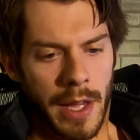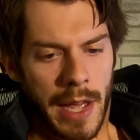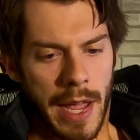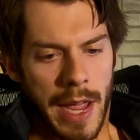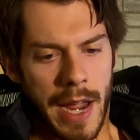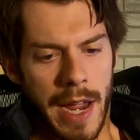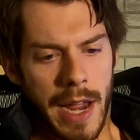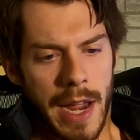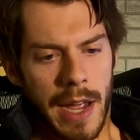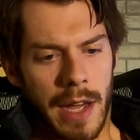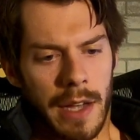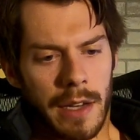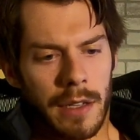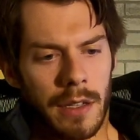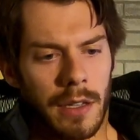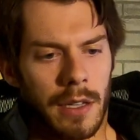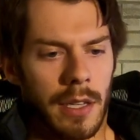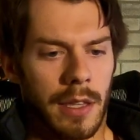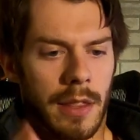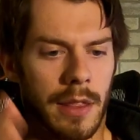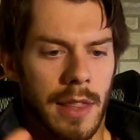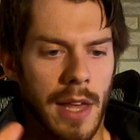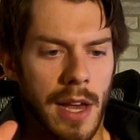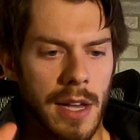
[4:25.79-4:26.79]
And
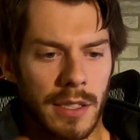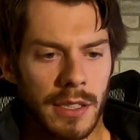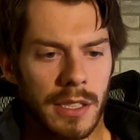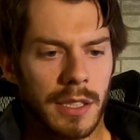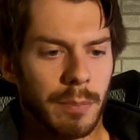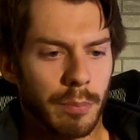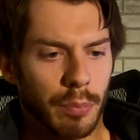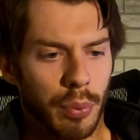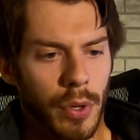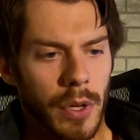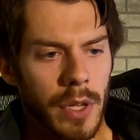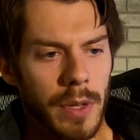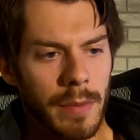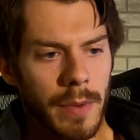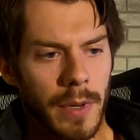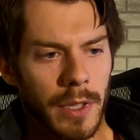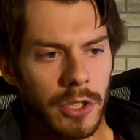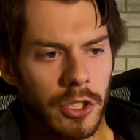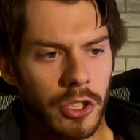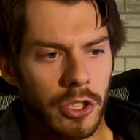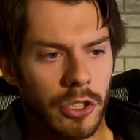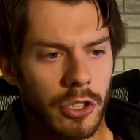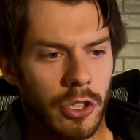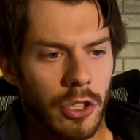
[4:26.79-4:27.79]
that's pretty
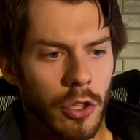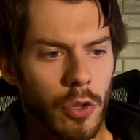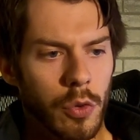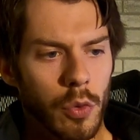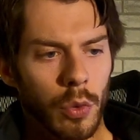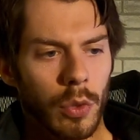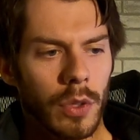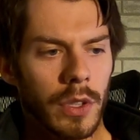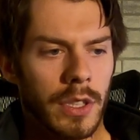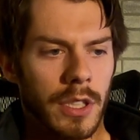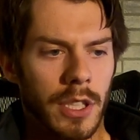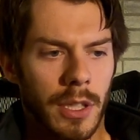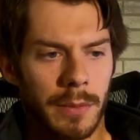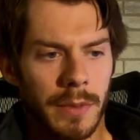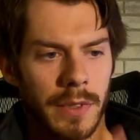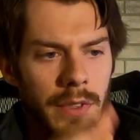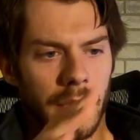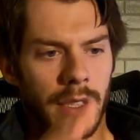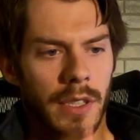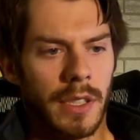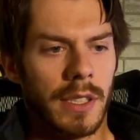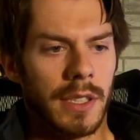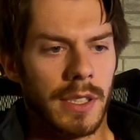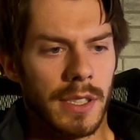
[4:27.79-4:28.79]
much cool in terms
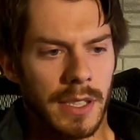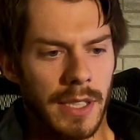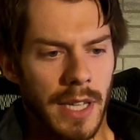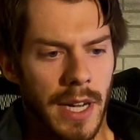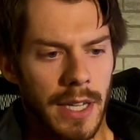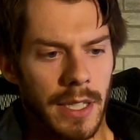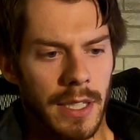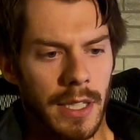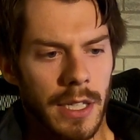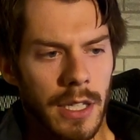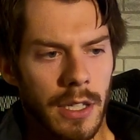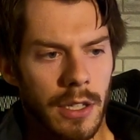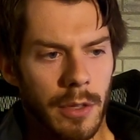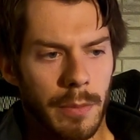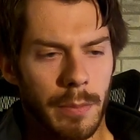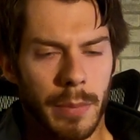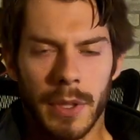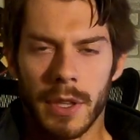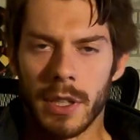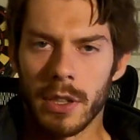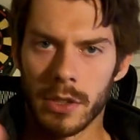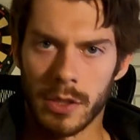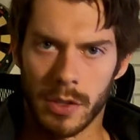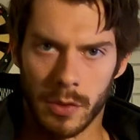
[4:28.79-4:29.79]
of the design here,
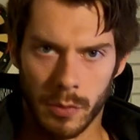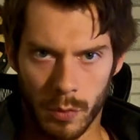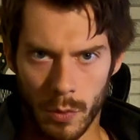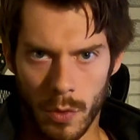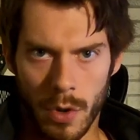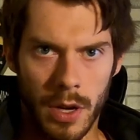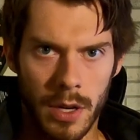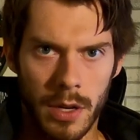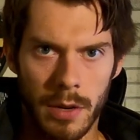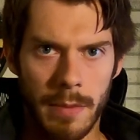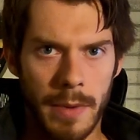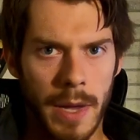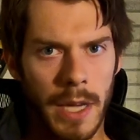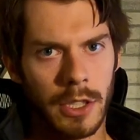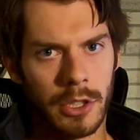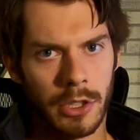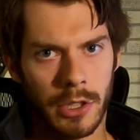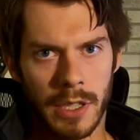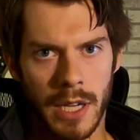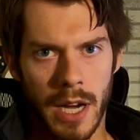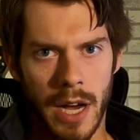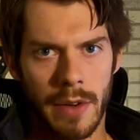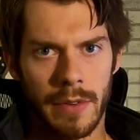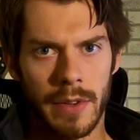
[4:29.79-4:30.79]
but there's one major
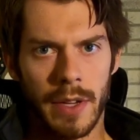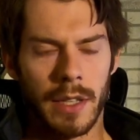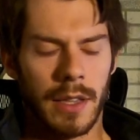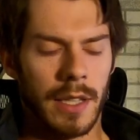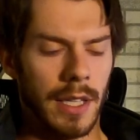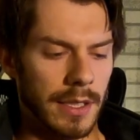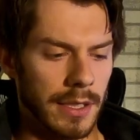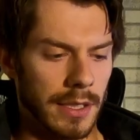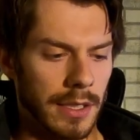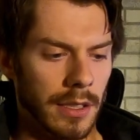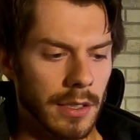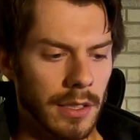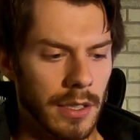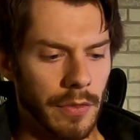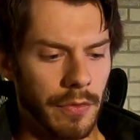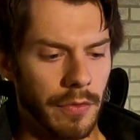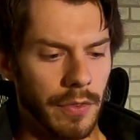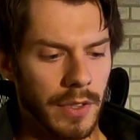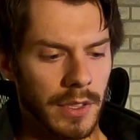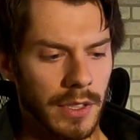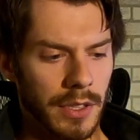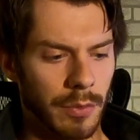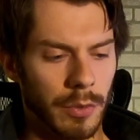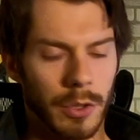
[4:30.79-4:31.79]
caveat, that's the
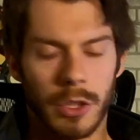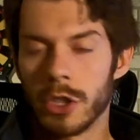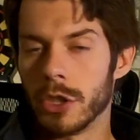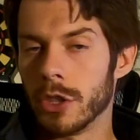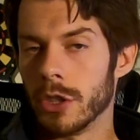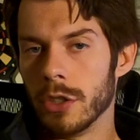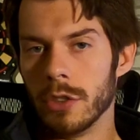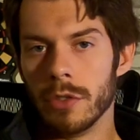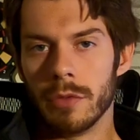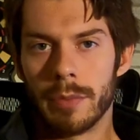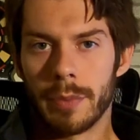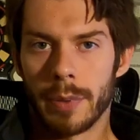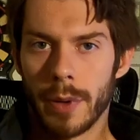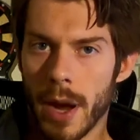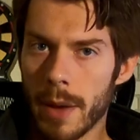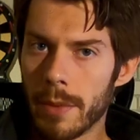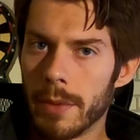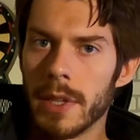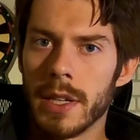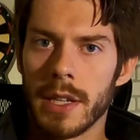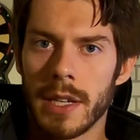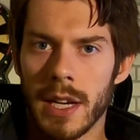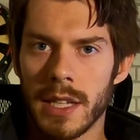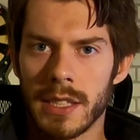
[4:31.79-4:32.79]
difference, which you've
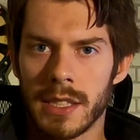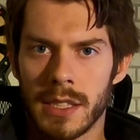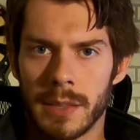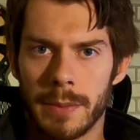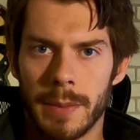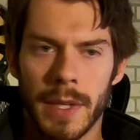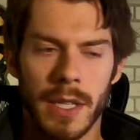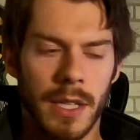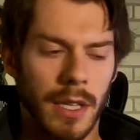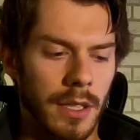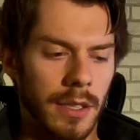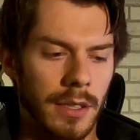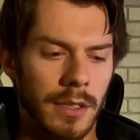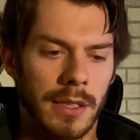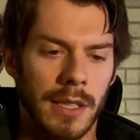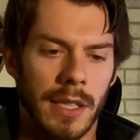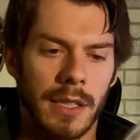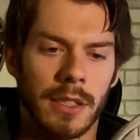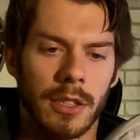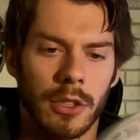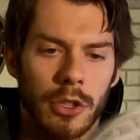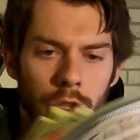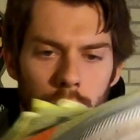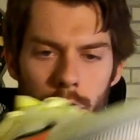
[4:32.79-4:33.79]
probably guessed because
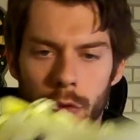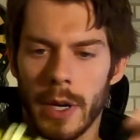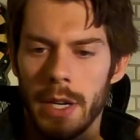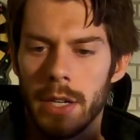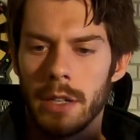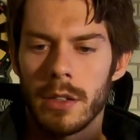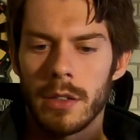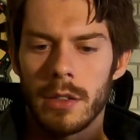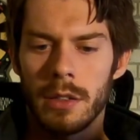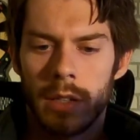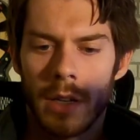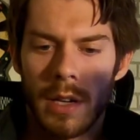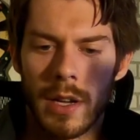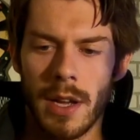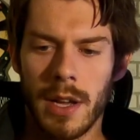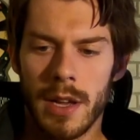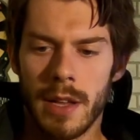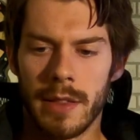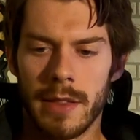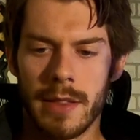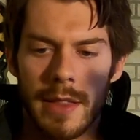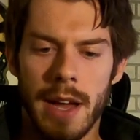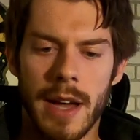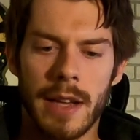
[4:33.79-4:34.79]
it's a trainer,
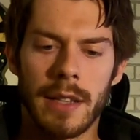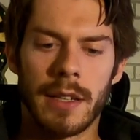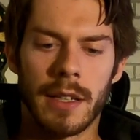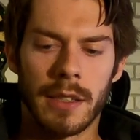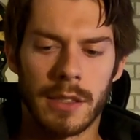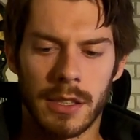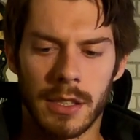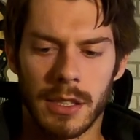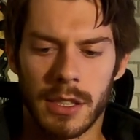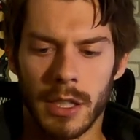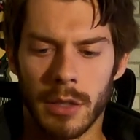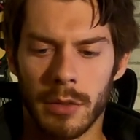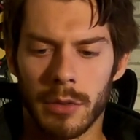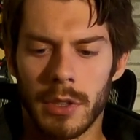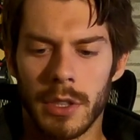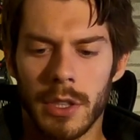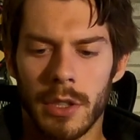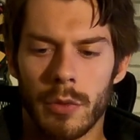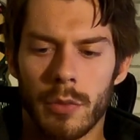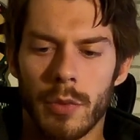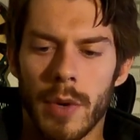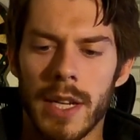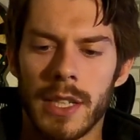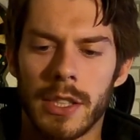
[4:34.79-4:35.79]
not necessarily
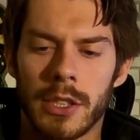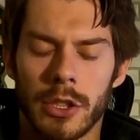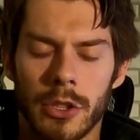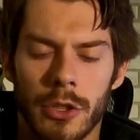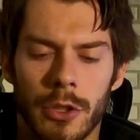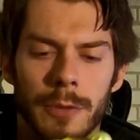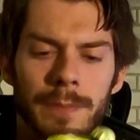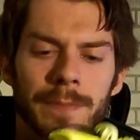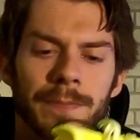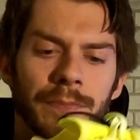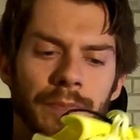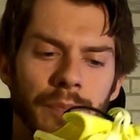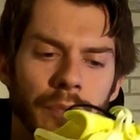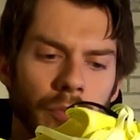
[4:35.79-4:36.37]
a racer.